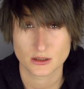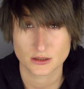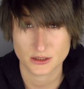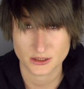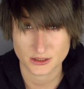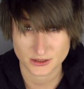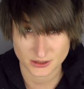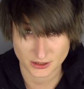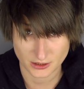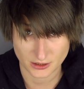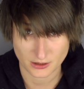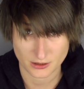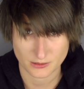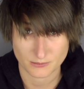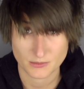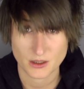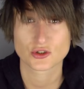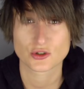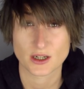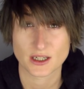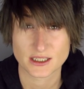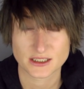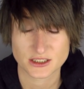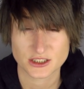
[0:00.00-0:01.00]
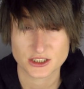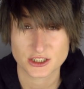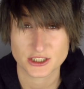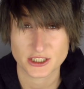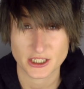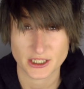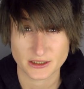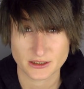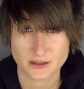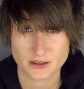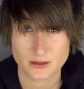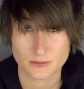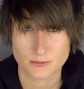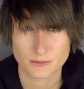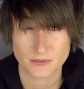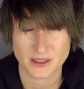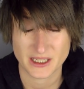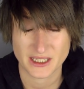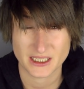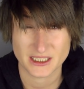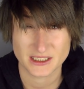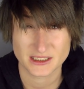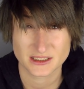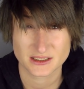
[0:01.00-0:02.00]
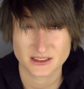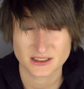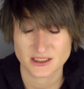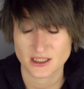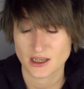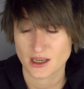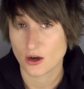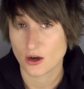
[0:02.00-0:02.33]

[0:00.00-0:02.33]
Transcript: the term transgender means.